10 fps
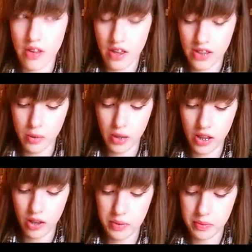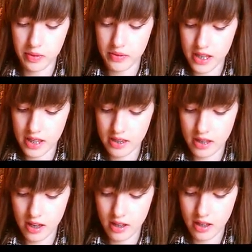I think quite a lot of people have said
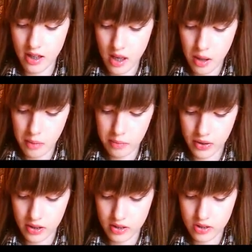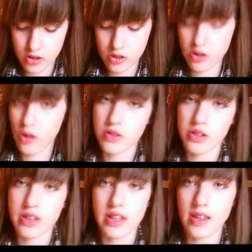that, but softer
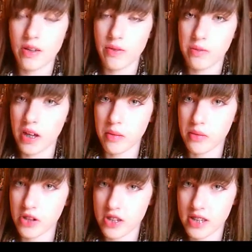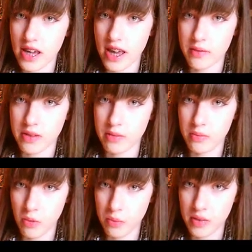than any of the makeup brushes that I have at the
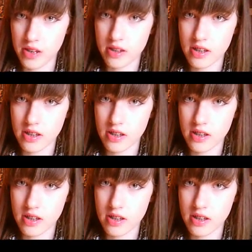moment.